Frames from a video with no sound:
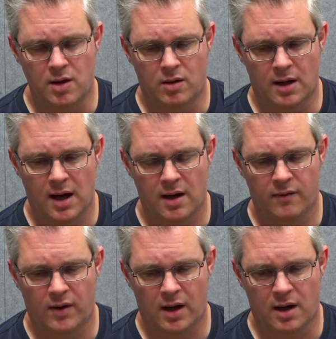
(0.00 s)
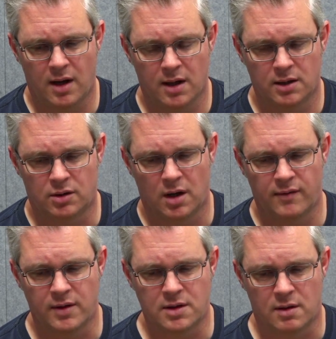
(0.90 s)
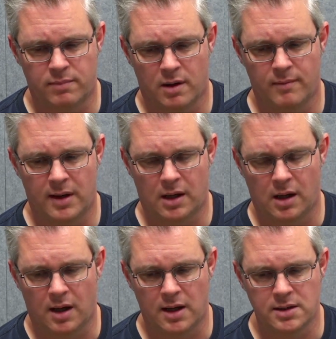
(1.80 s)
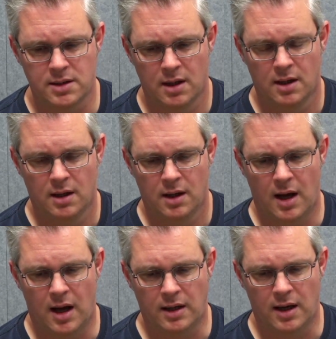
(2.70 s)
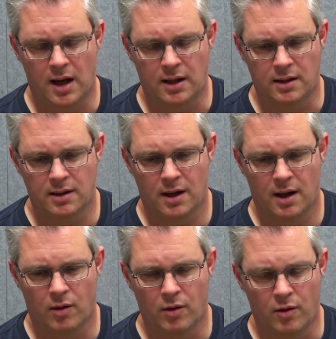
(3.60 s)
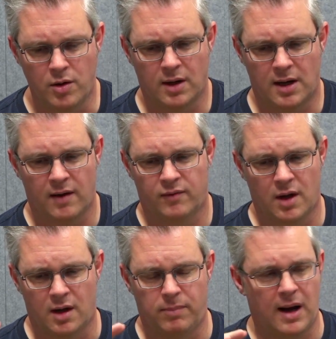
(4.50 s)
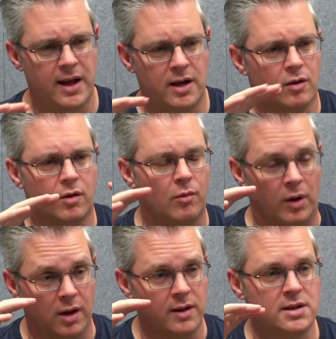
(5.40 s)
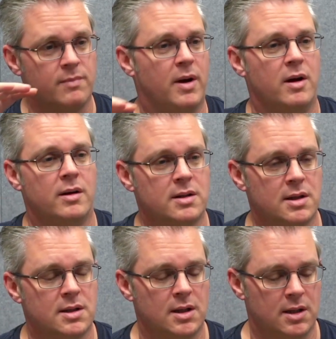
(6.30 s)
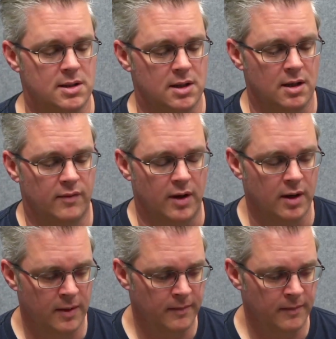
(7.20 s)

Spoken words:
You could have like a hard drive that's compartmentalized, or you could have like a blade or one of these components that's in a server,